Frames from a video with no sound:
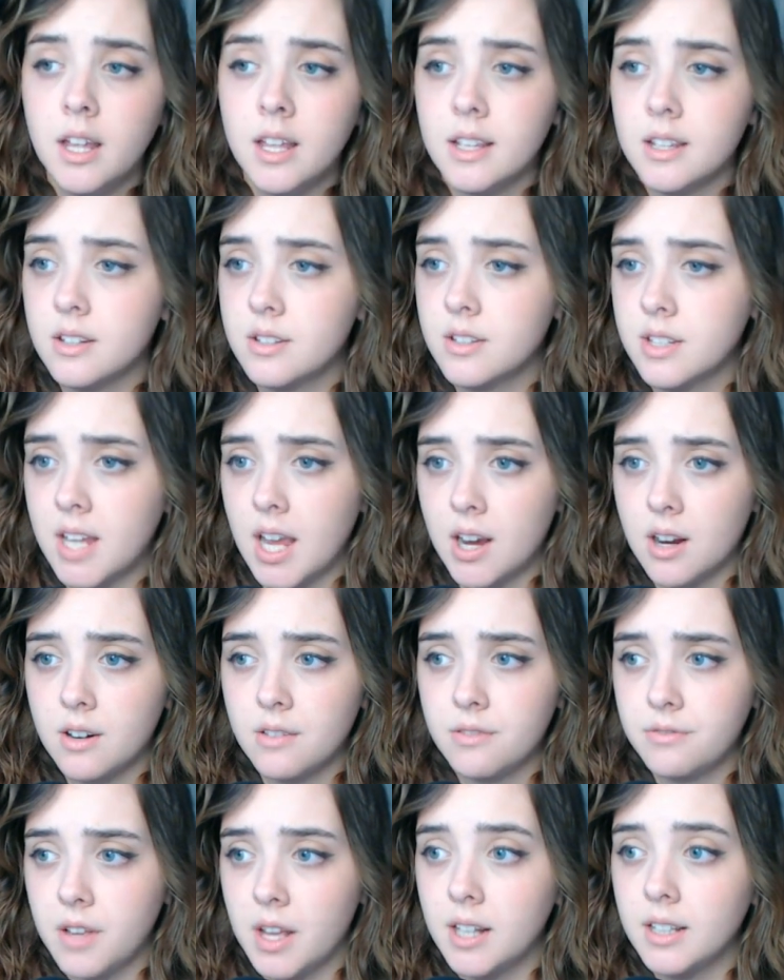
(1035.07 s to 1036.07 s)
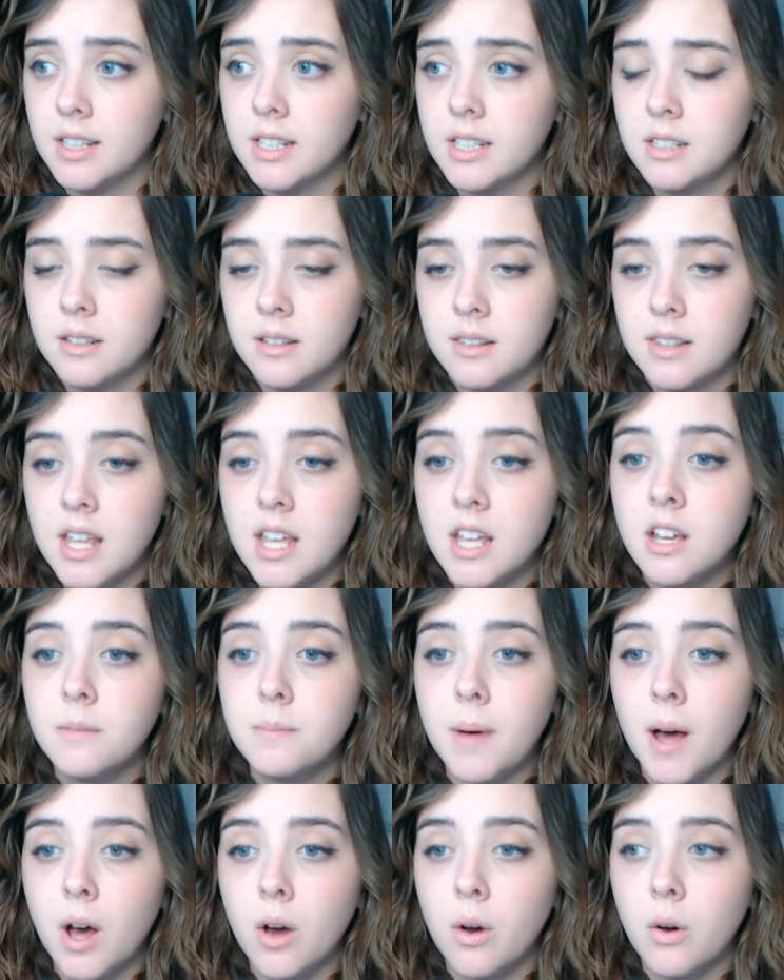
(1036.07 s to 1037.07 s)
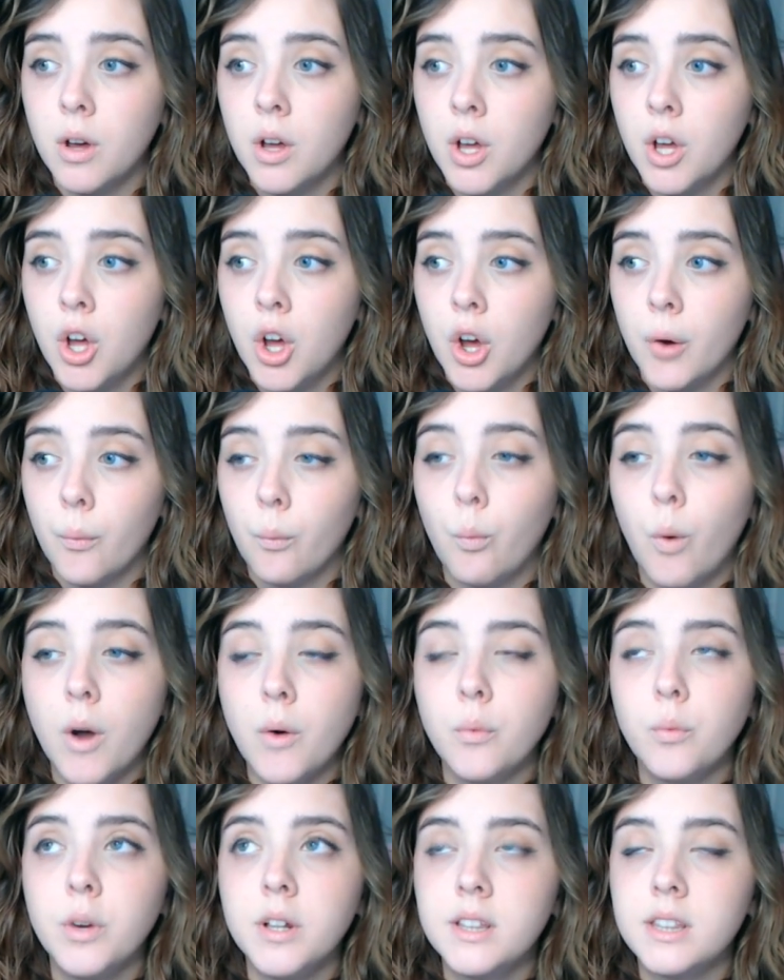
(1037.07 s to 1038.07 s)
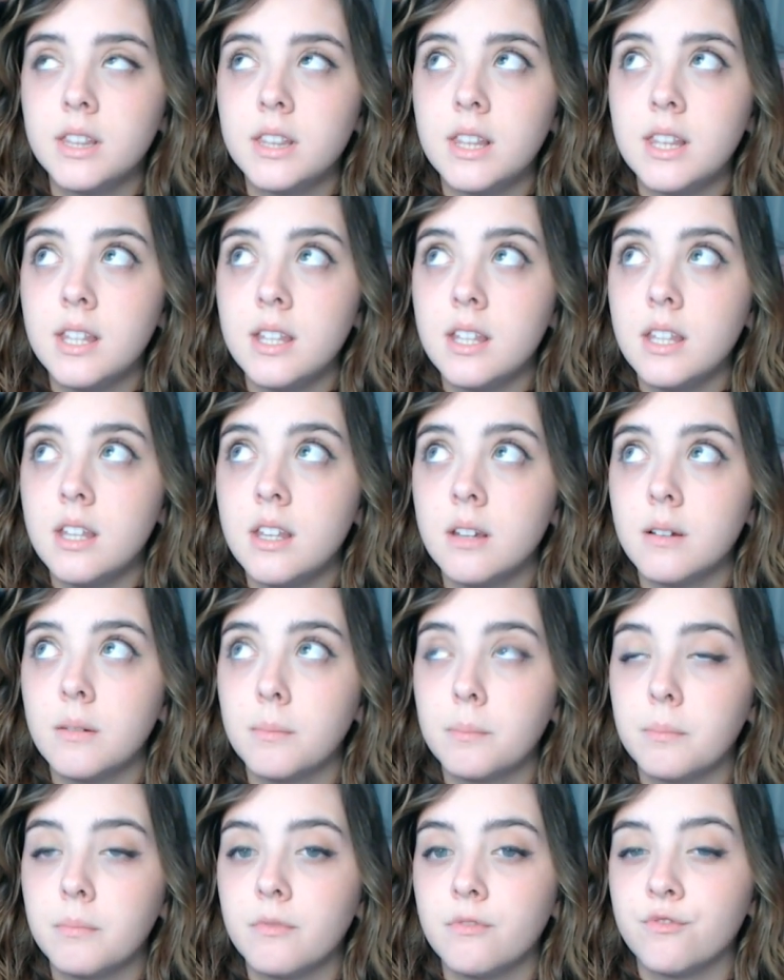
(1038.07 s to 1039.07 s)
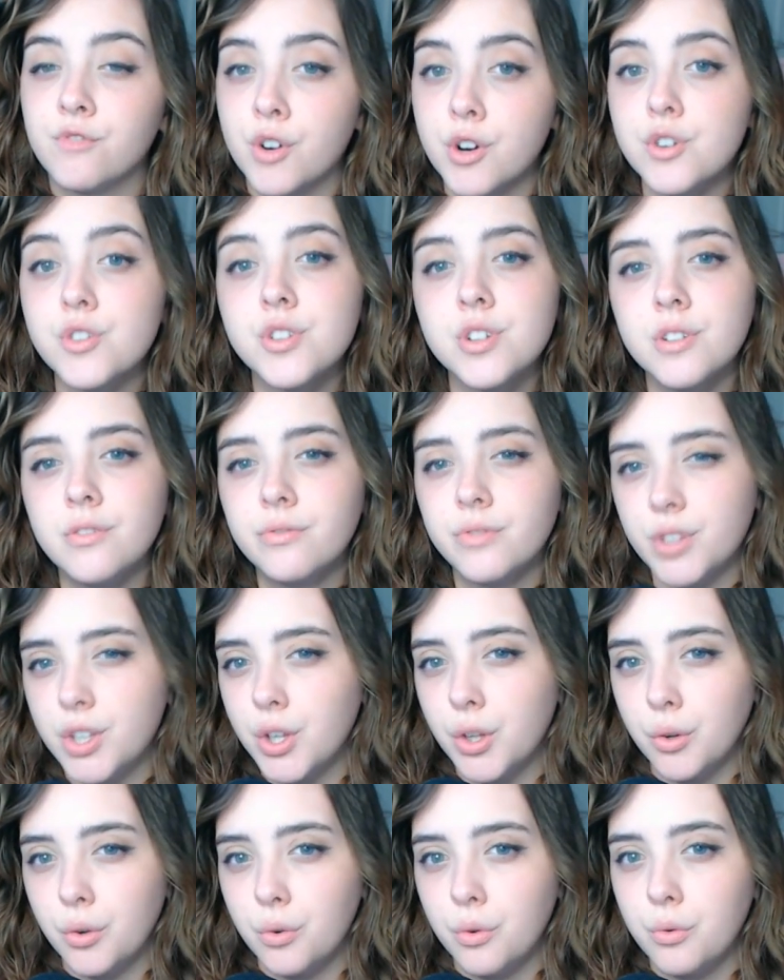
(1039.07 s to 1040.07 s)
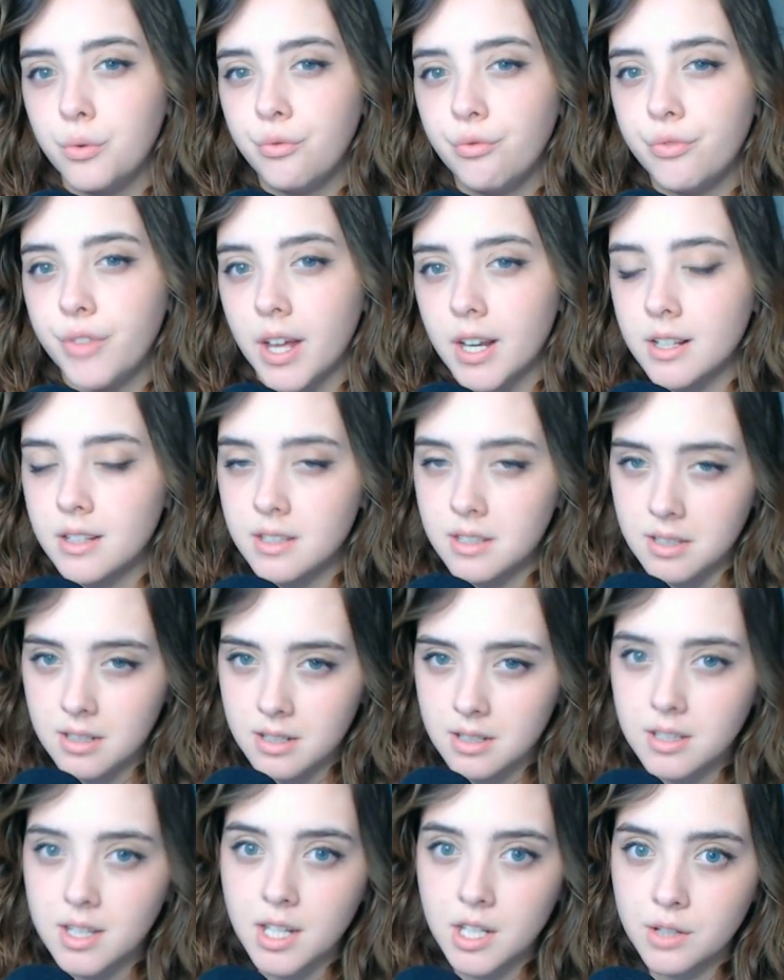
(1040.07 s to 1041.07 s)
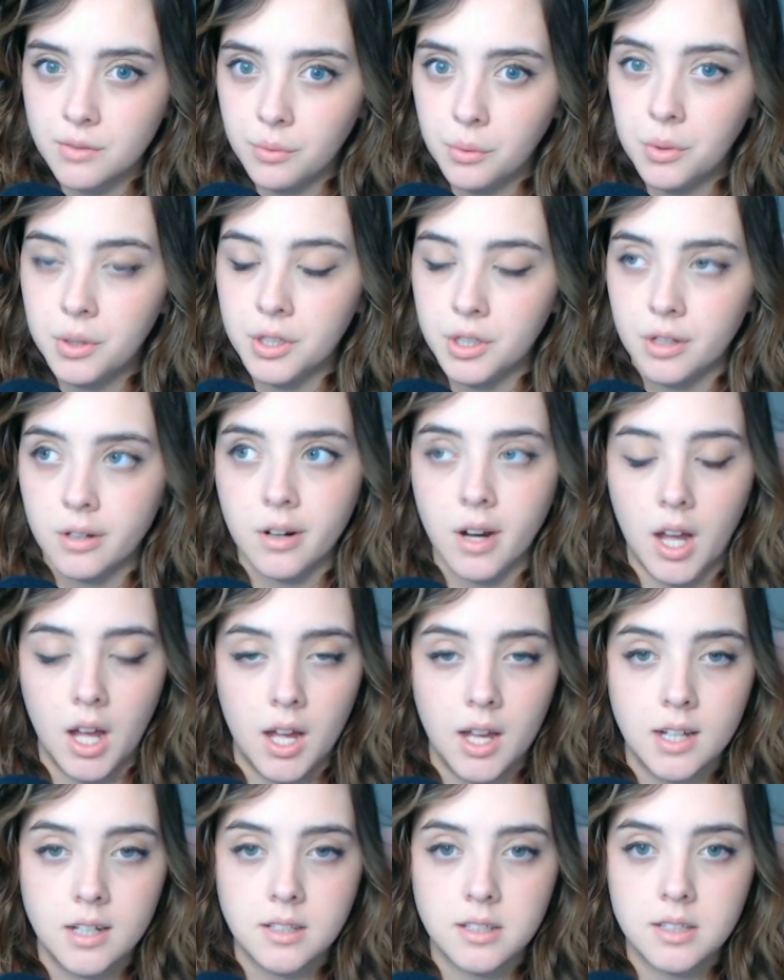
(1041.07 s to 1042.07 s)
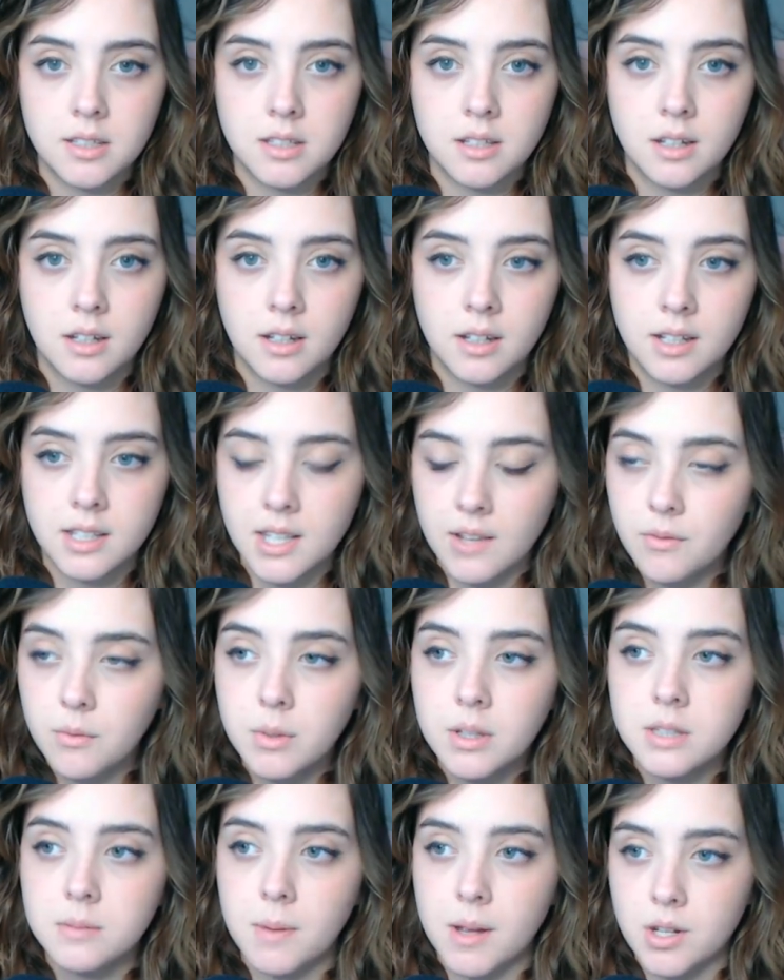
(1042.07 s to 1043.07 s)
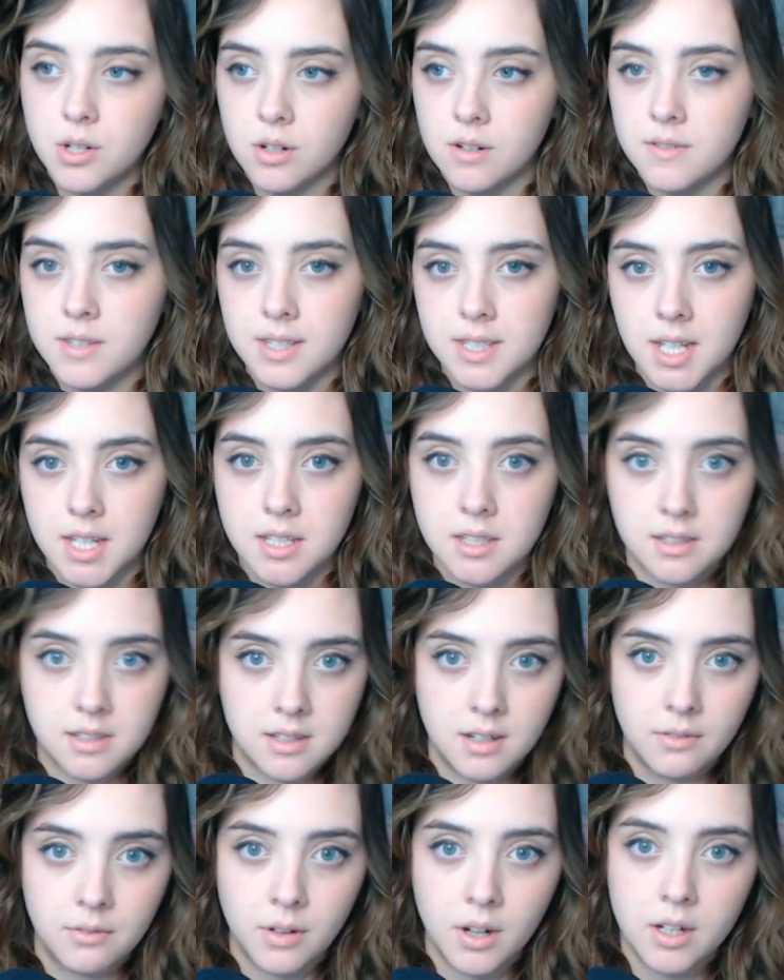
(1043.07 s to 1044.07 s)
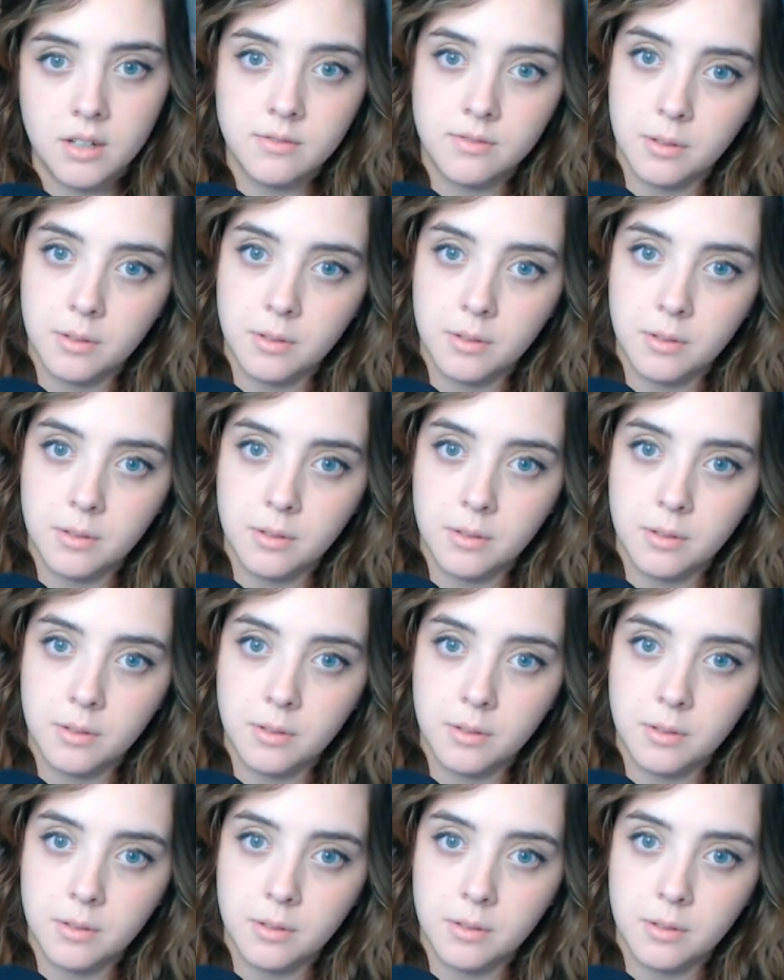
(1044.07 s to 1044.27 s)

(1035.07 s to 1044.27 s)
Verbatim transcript: you're scared of failing, think about what would the version of you that is successful in your eyes, because everyone's measure of success is different.